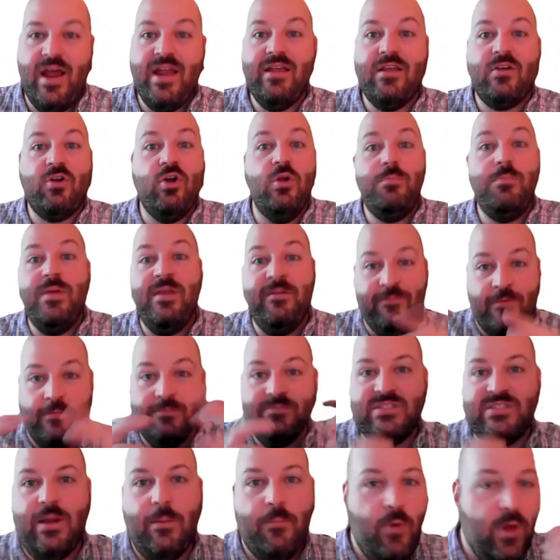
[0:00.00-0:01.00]
It could be from
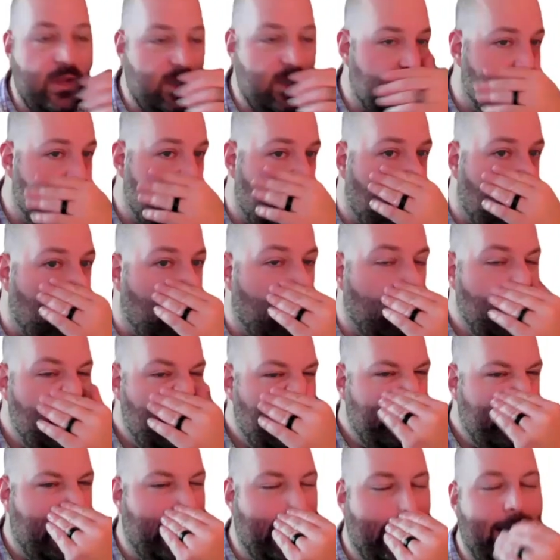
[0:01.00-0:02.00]
someone you know,
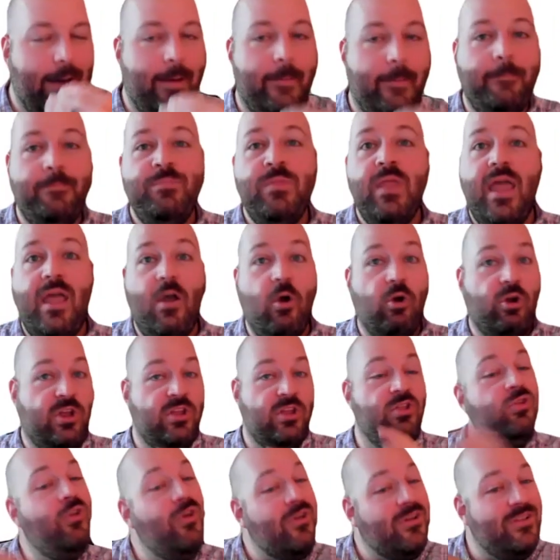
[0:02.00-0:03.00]
or it could
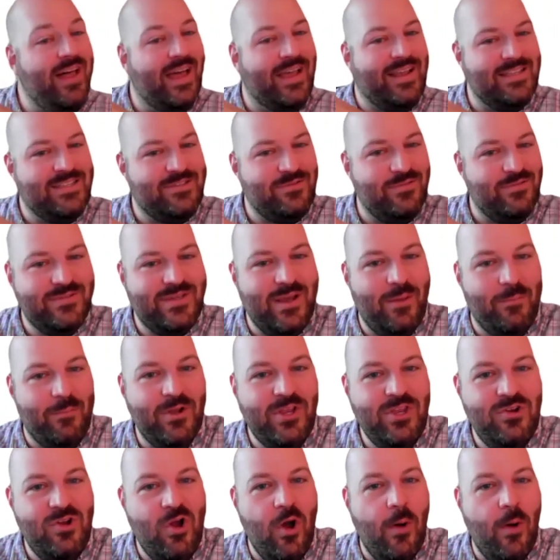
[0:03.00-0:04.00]
look like it's from someone you
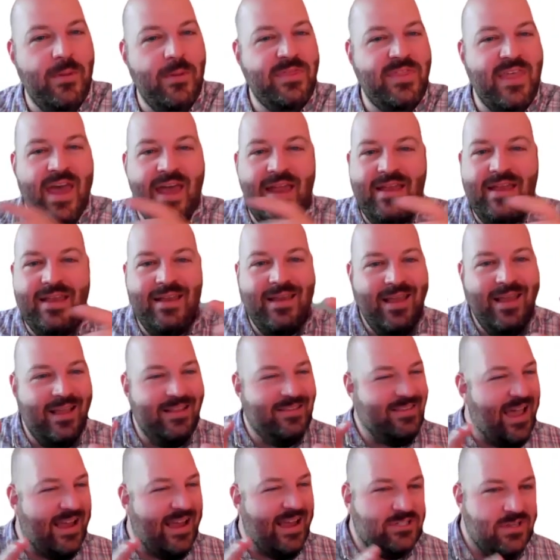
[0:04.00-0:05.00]
know, but then it's
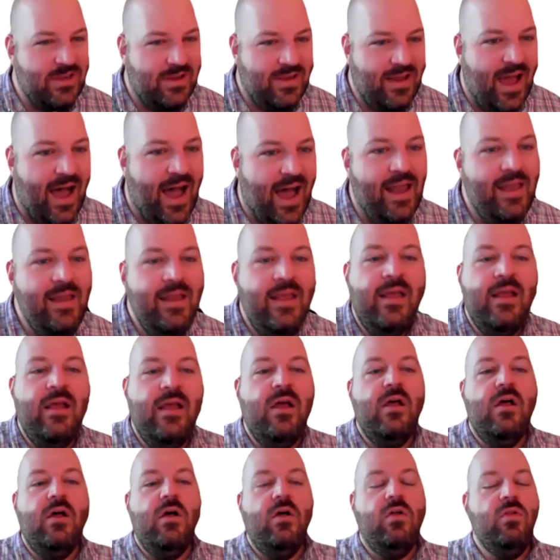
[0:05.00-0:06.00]
actually not.
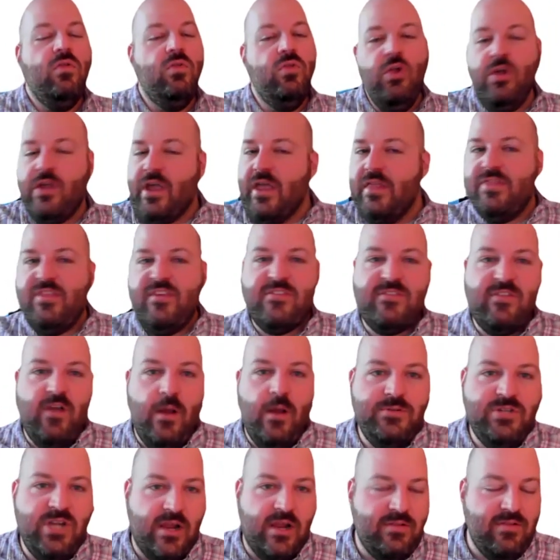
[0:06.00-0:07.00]
Look at the
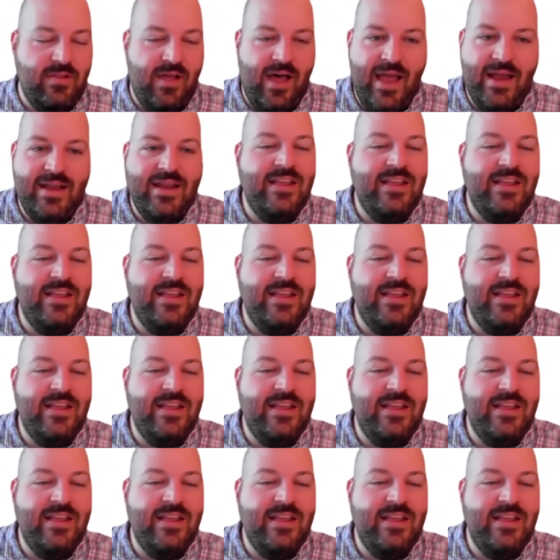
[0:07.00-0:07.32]
subject line.